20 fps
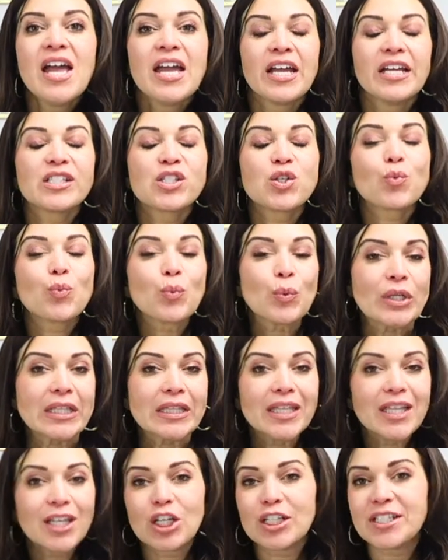It's a
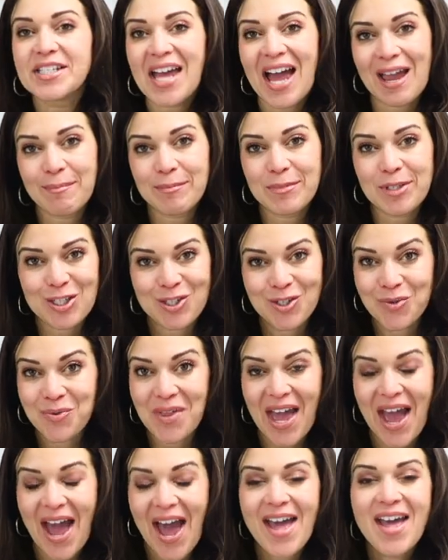really good time to do
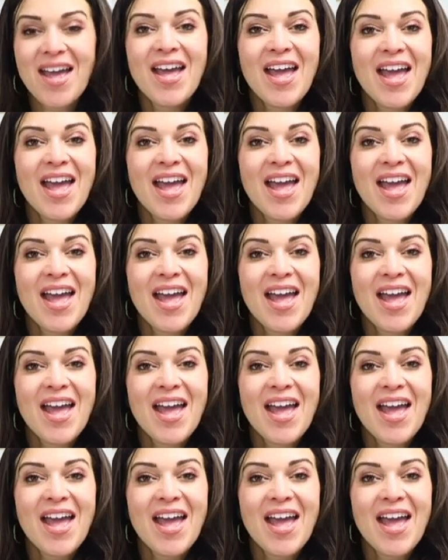that.